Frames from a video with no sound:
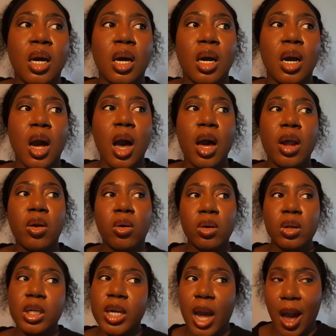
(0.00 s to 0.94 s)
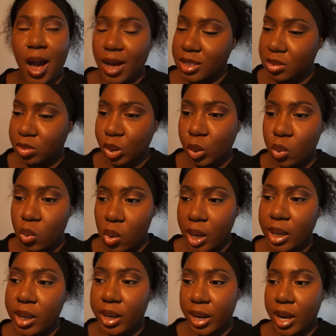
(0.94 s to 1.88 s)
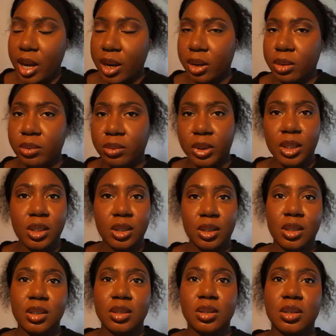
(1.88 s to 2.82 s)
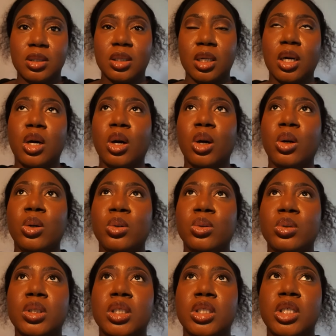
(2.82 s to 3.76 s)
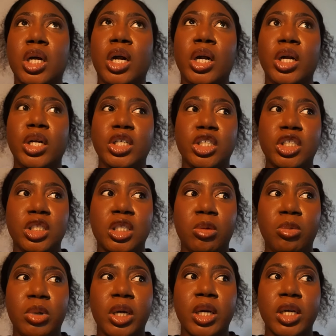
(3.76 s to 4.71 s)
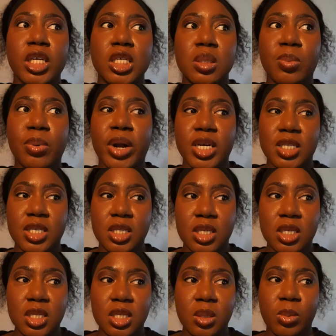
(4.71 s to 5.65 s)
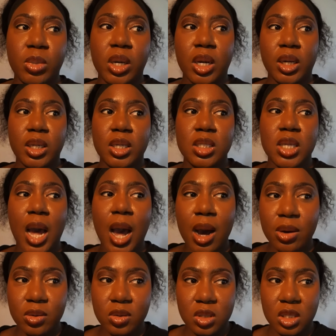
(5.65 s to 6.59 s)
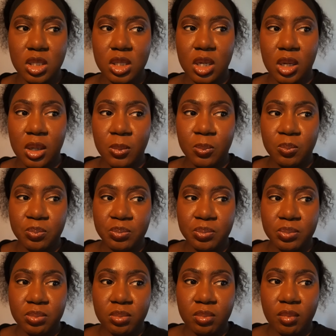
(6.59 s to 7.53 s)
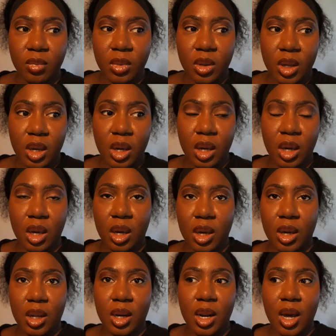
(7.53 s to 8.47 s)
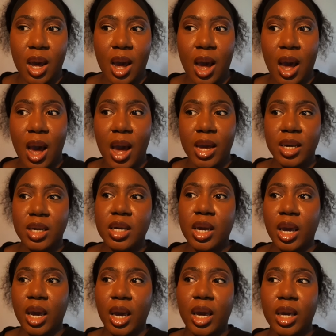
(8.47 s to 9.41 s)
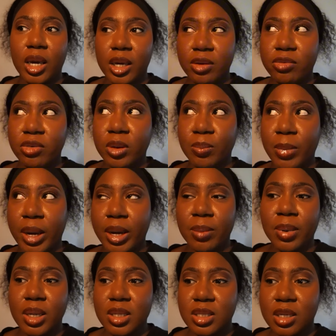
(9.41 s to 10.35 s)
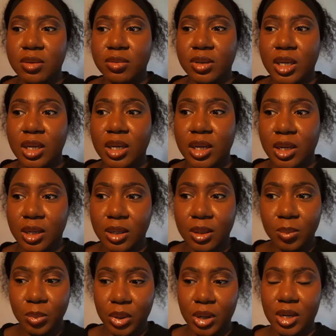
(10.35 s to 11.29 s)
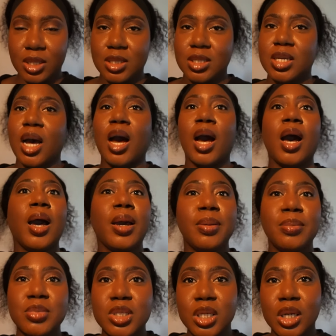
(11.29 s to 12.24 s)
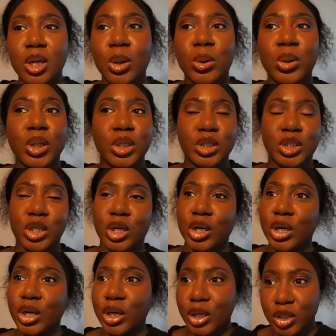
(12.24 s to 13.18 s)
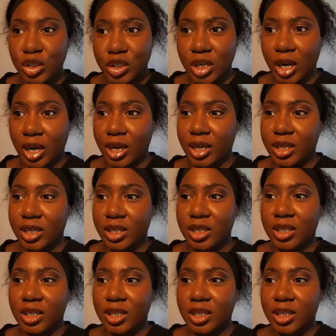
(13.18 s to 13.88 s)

god only asked me one day out of the week to go to church to be in his presence to be in his house and I can't even make myself get up on time to go to church. Like,